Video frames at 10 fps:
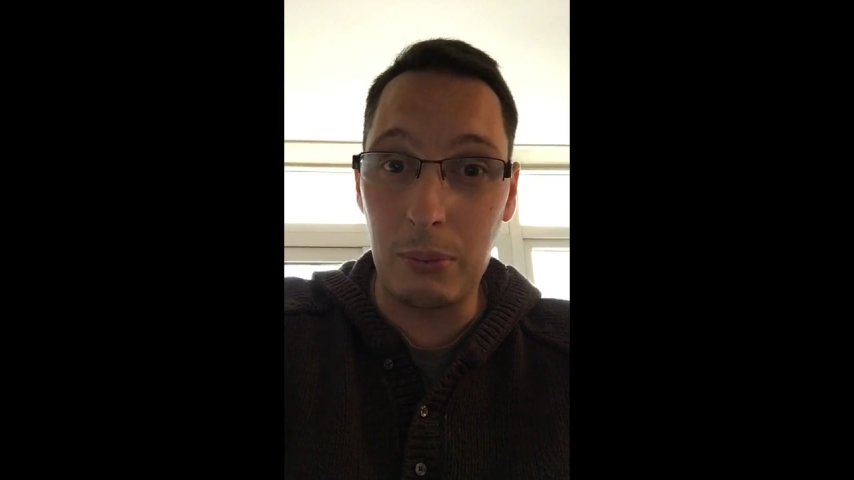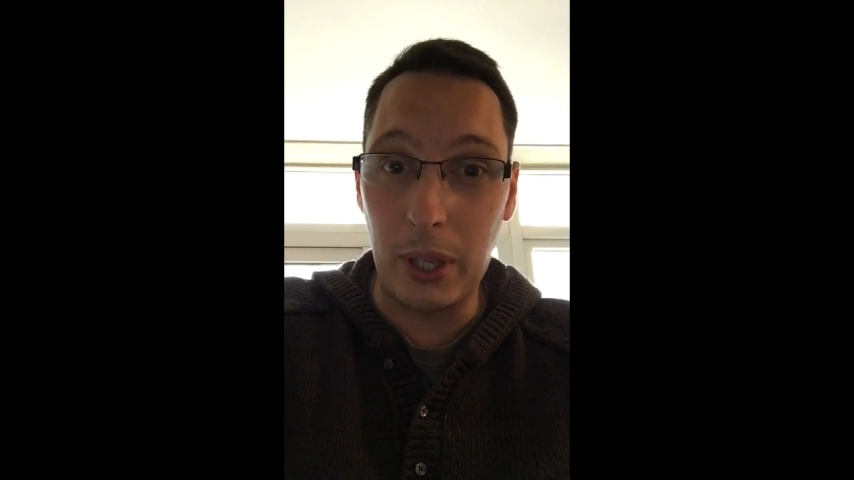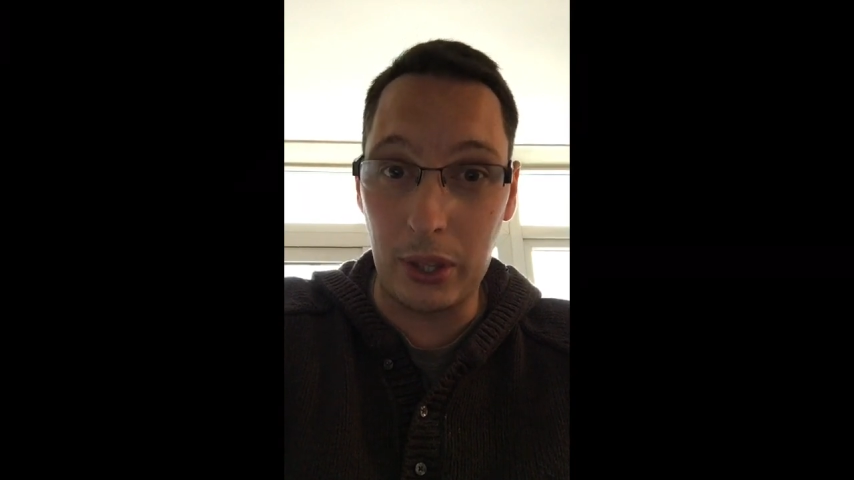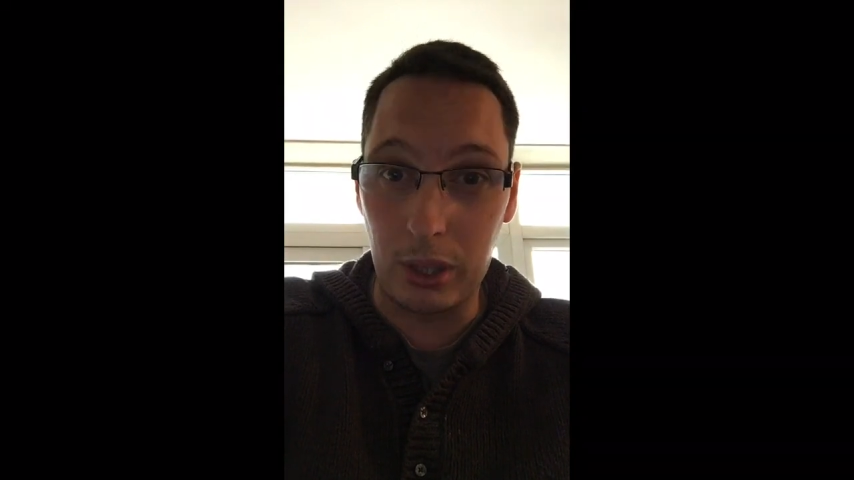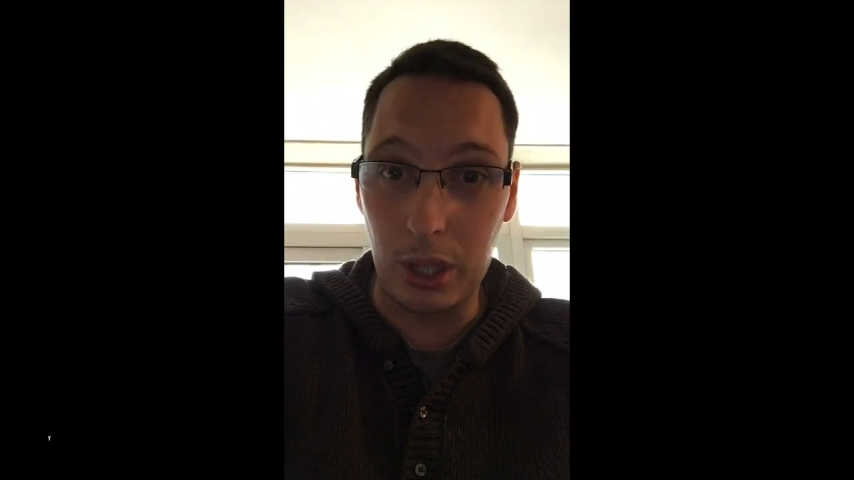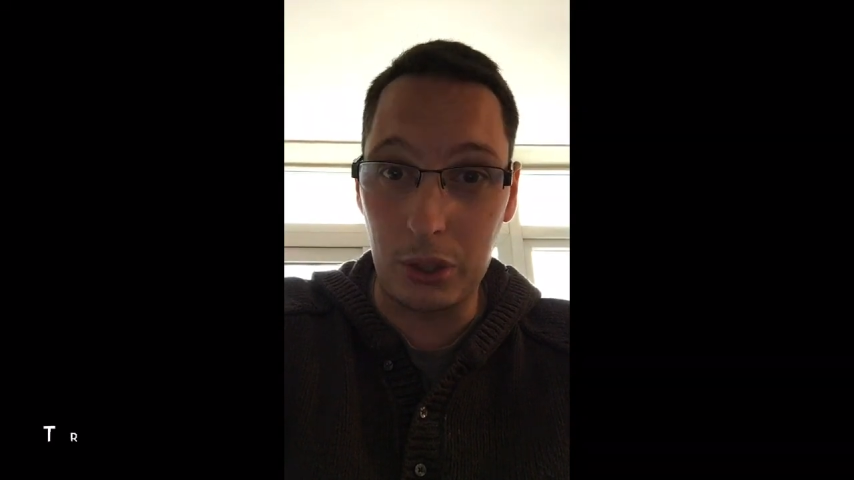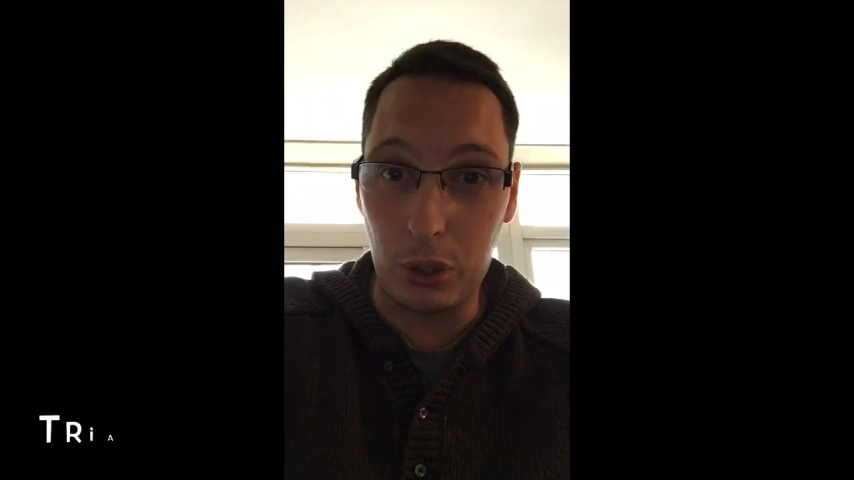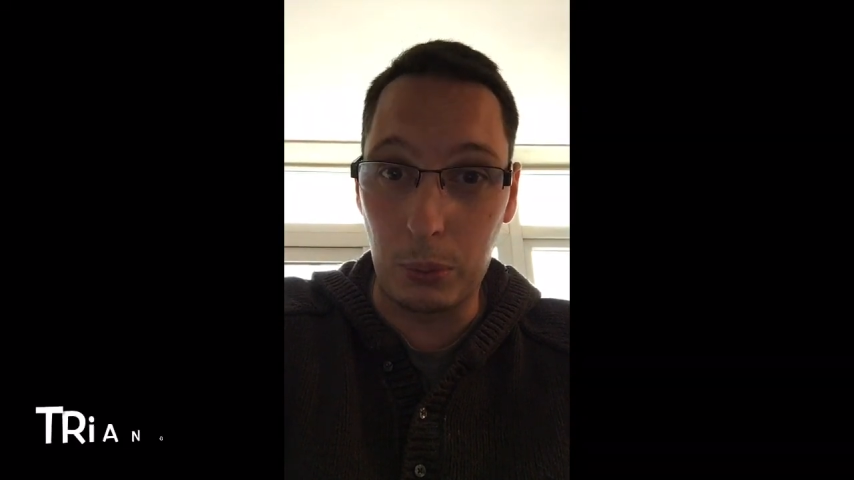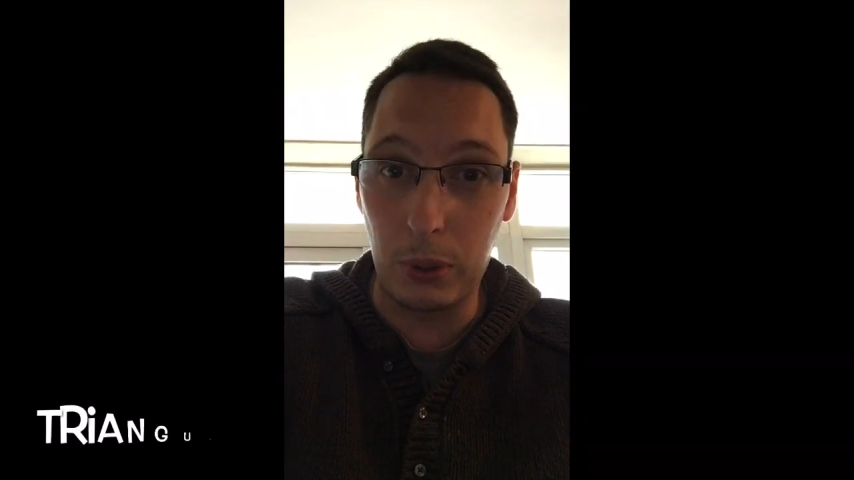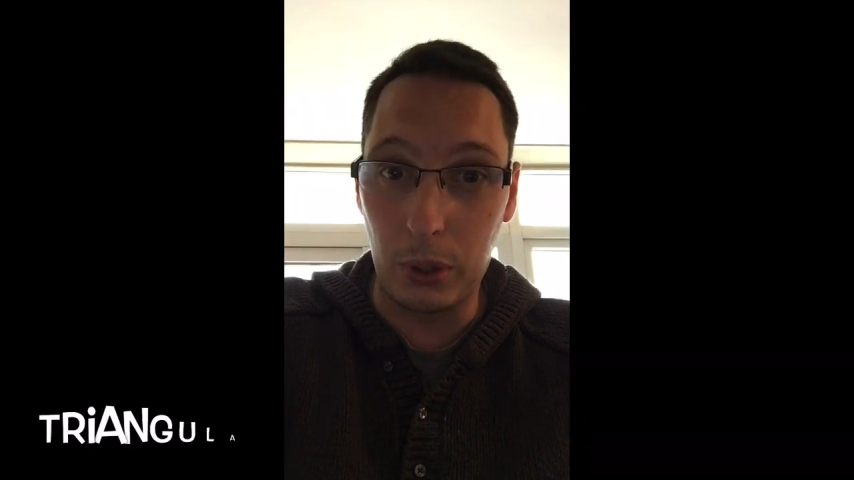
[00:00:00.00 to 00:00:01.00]

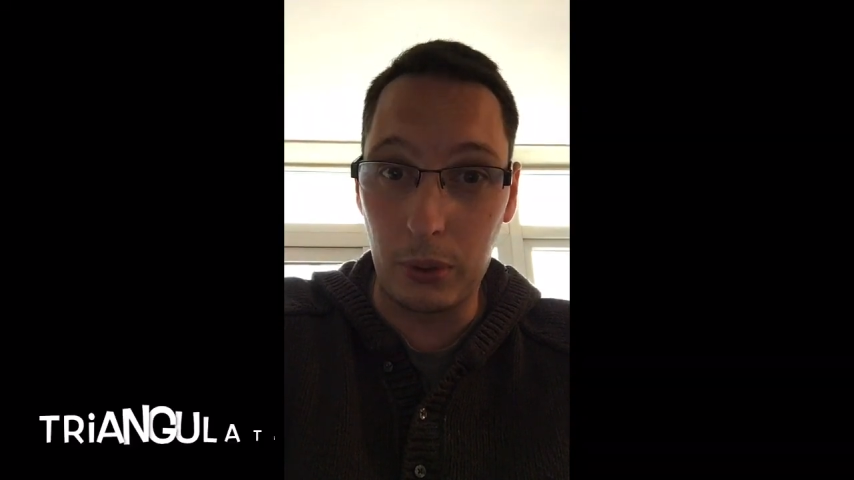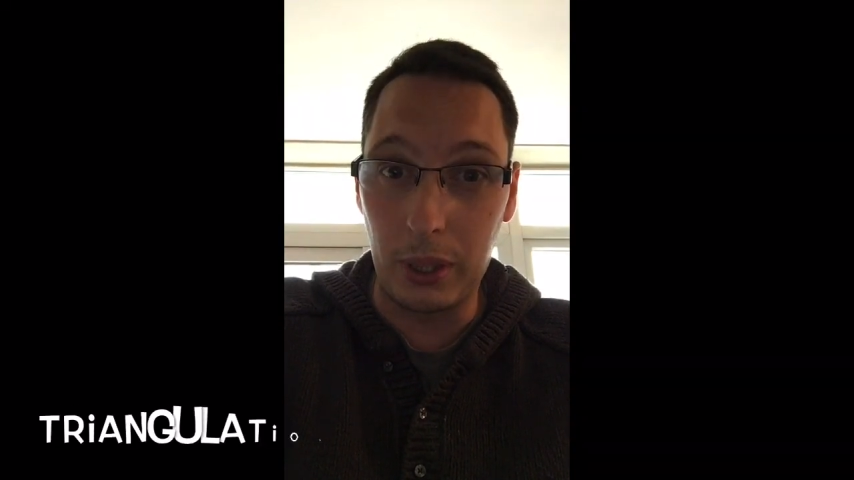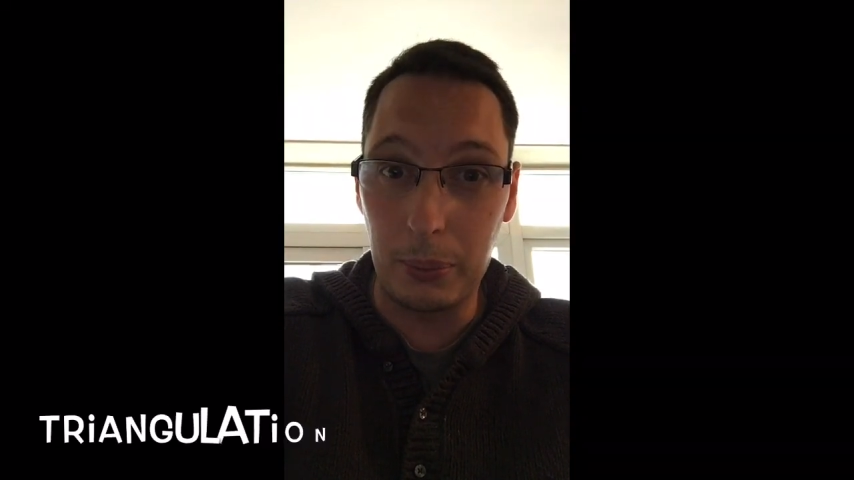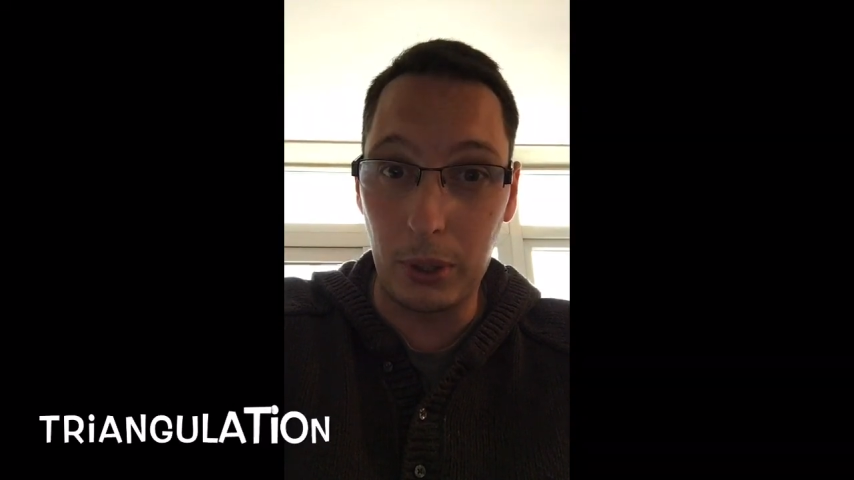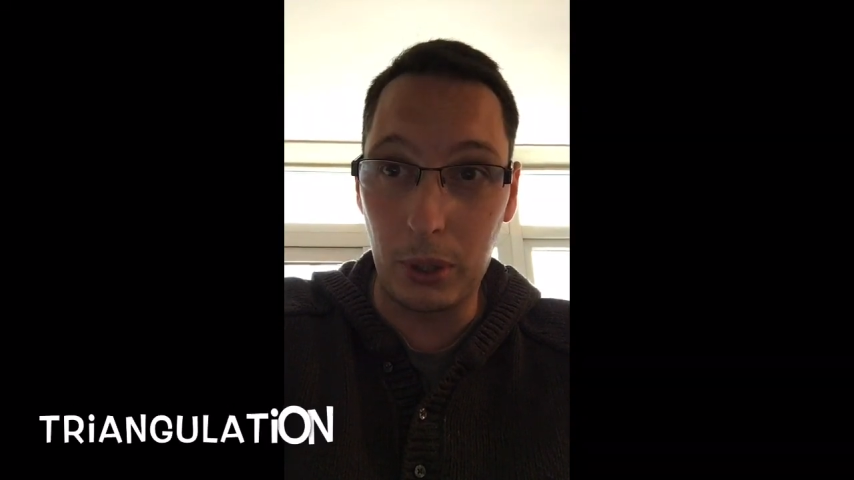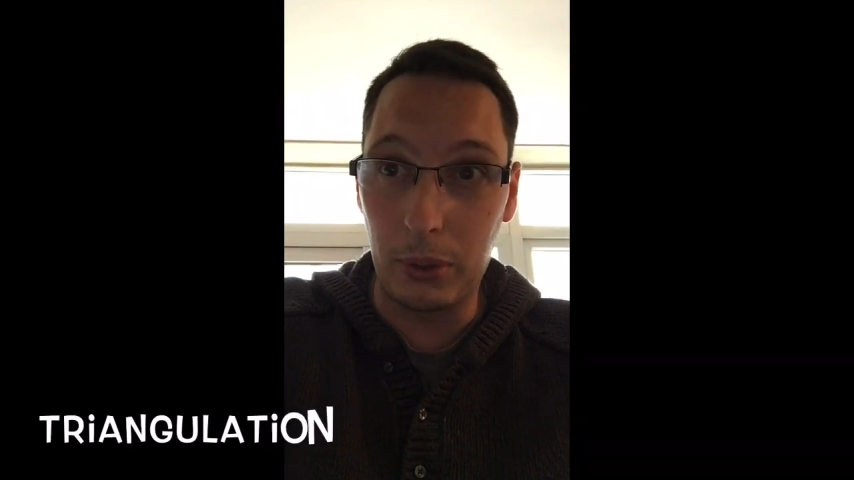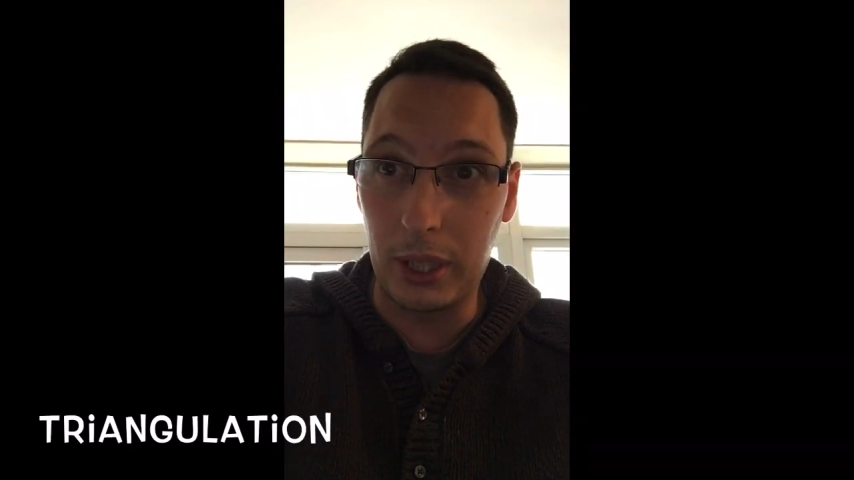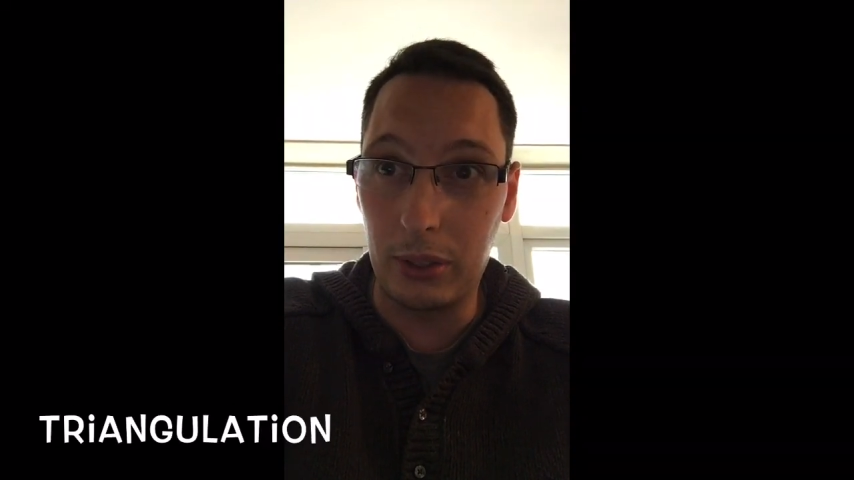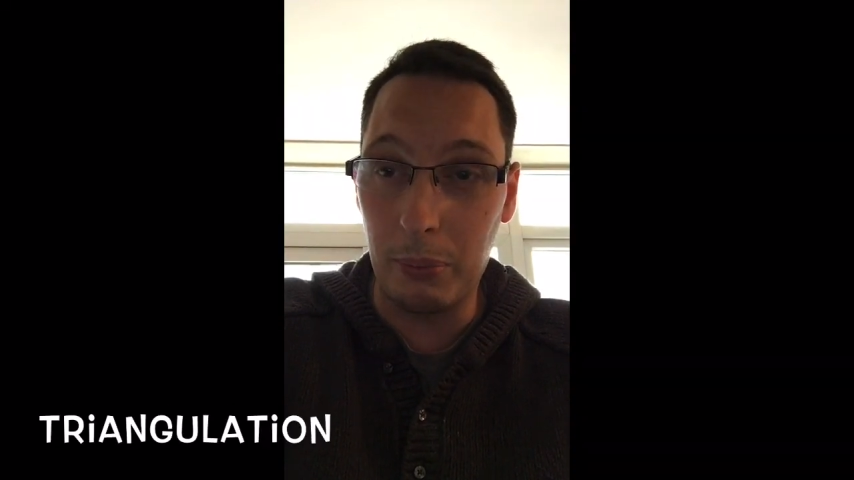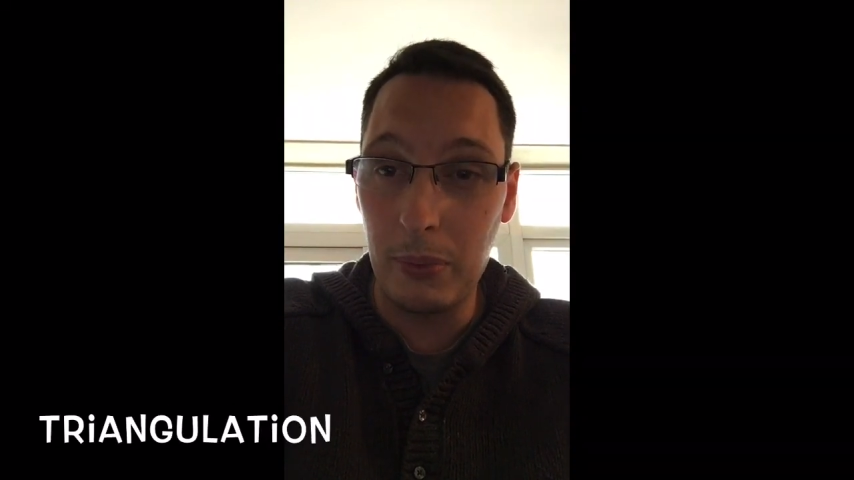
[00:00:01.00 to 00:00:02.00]
methodological
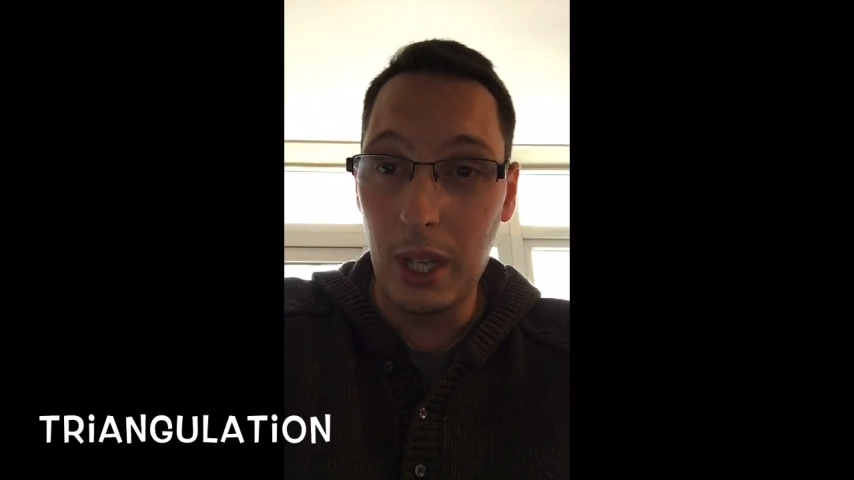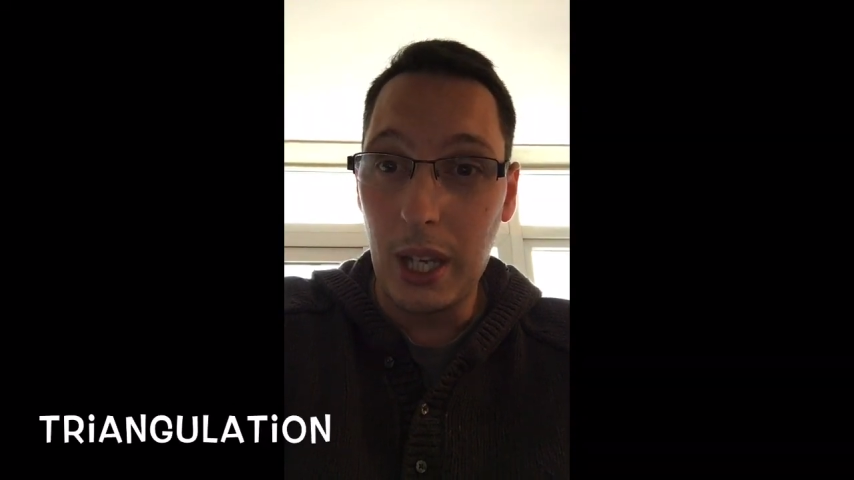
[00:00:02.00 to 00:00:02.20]
pluralism